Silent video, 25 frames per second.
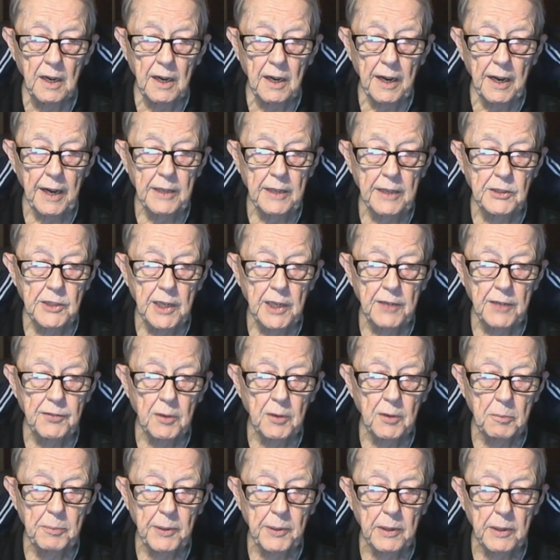HF
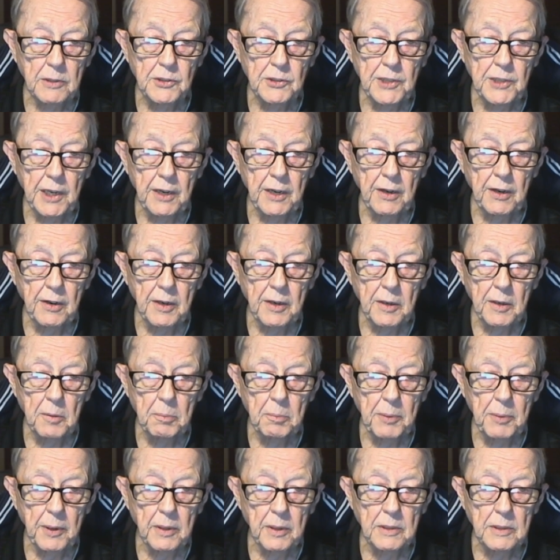appears here, it
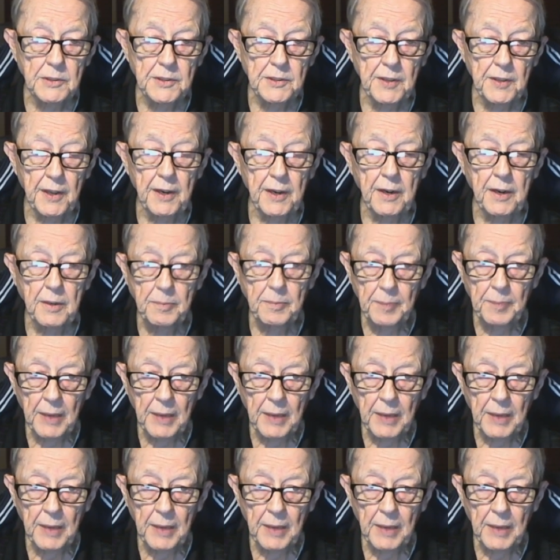appears there.